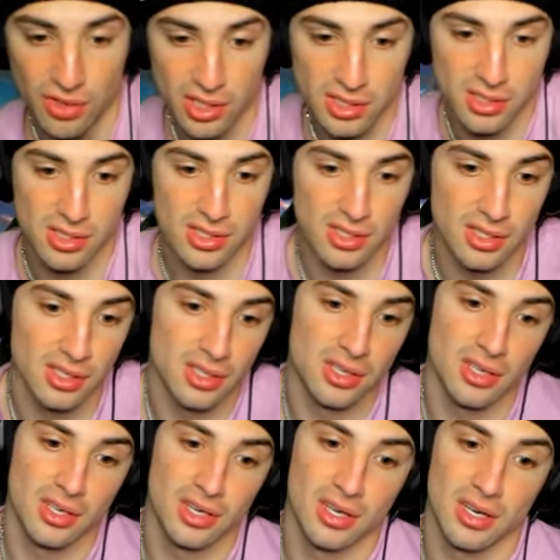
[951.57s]
us.
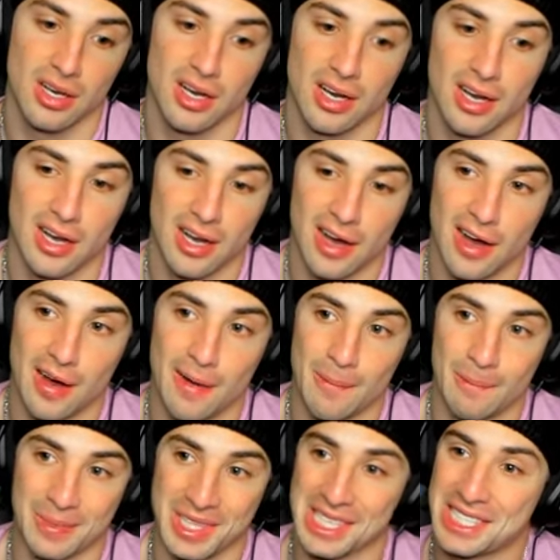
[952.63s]
Um,
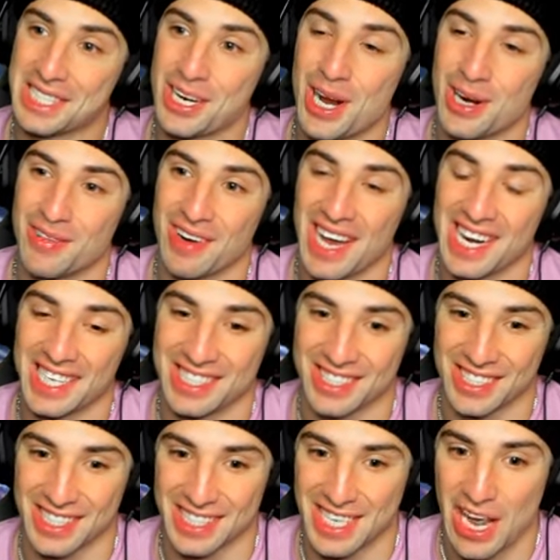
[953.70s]
this Koraidon's
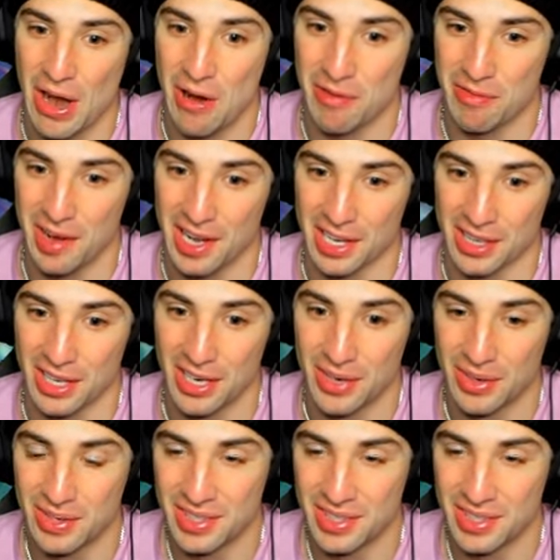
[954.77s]
looking terrifying, though.